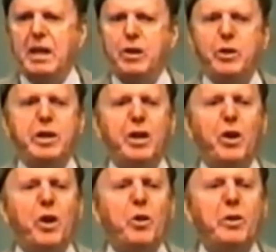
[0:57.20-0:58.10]
You can
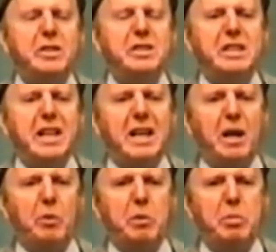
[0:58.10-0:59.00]
always
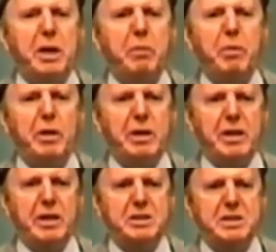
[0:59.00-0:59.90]
tell when people in
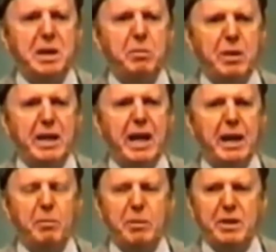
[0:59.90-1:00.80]
an assembly
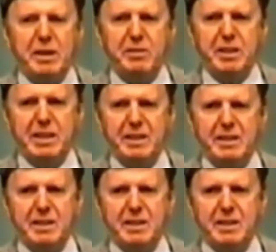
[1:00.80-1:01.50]
aren't believing.